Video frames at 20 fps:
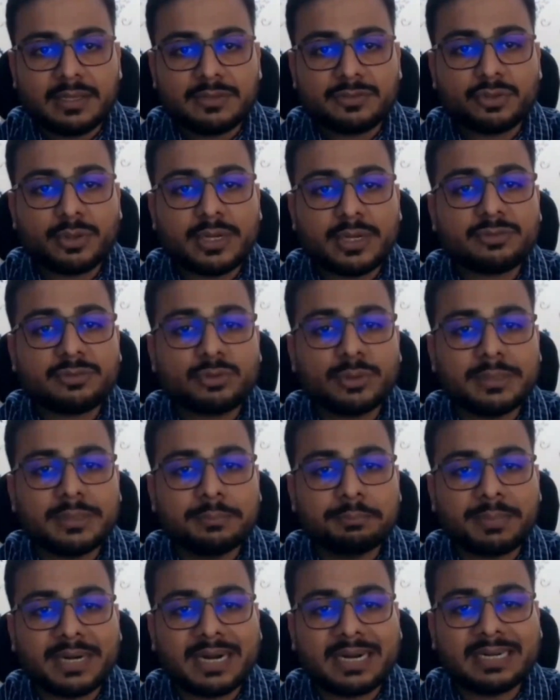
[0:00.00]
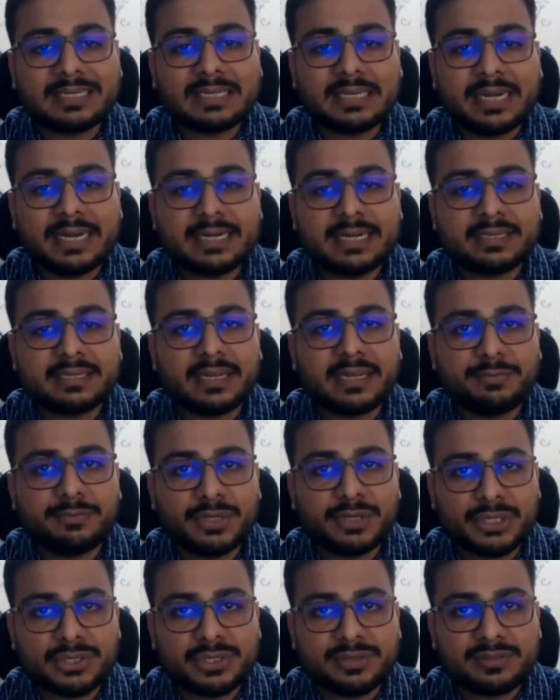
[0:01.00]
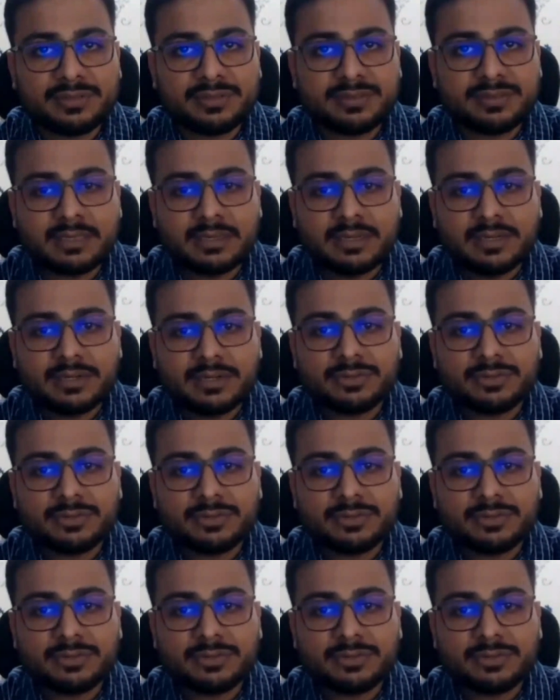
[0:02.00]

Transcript: so as to impart greater efficiency,